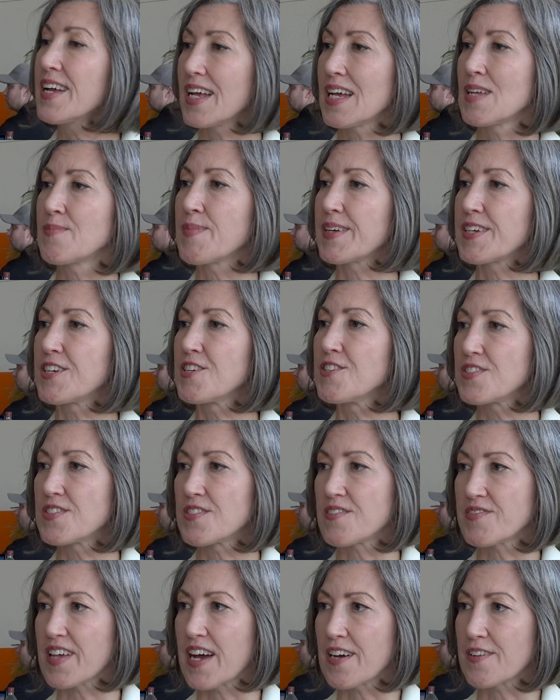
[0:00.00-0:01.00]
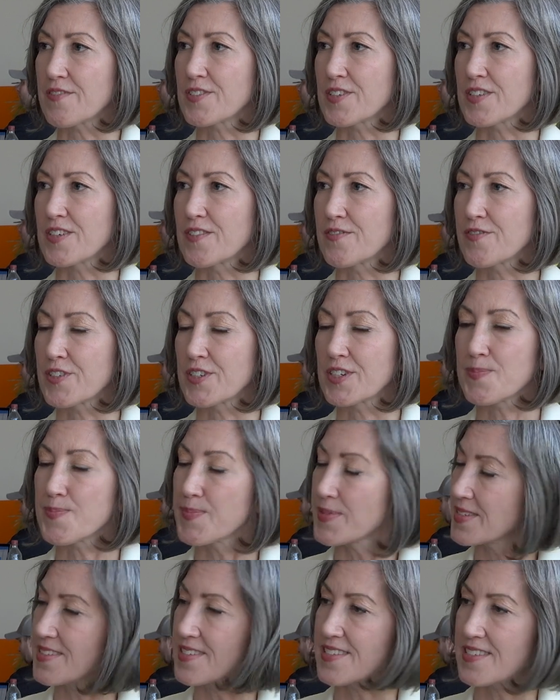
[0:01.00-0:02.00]
and make use of that for, for good
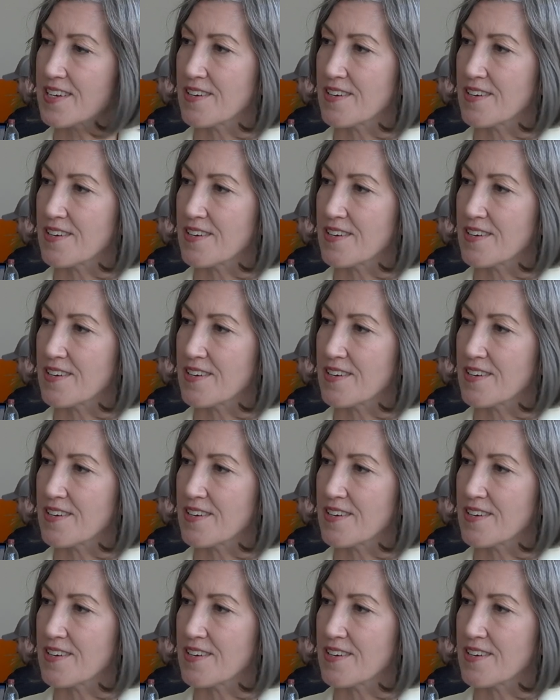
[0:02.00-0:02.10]
business